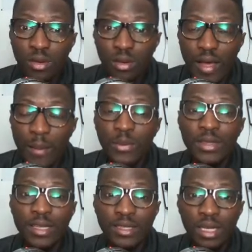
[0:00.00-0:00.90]
I'm
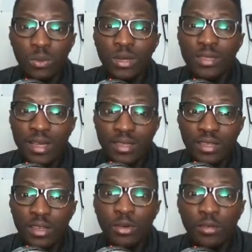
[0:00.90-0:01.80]
predicting it with certain
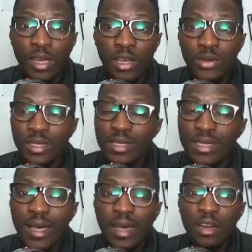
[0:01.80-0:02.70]
degree of accuracy. This is
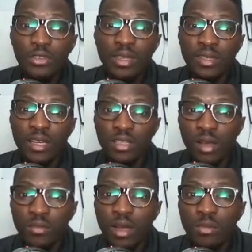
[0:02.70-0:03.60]
the kind of trades that
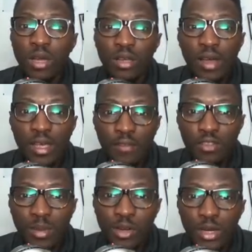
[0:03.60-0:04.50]
I give
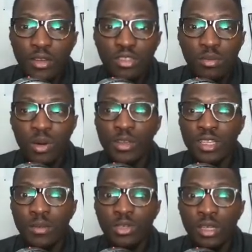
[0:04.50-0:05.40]
to my traders on my
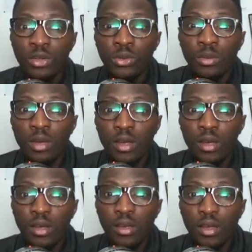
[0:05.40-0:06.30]
WhatsApp trading group.
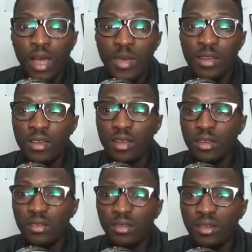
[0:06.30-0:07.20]
I mean,
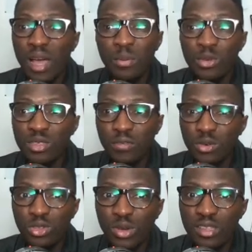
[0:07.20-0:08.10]
I post a
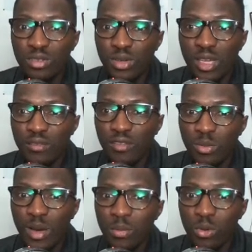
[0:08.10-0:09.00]
few trades on TradingView,
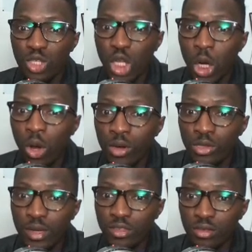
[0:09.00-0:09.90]
but I post a lot of
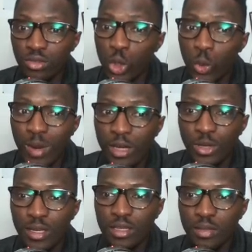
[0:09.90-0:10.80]
trades to my
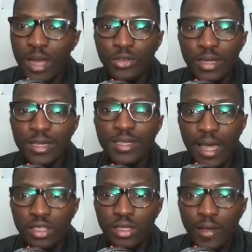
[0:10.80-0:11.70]
traders. My traders
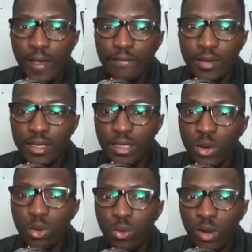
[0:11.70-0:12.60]
get every
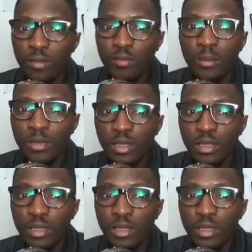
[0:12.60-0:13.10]
single one of them.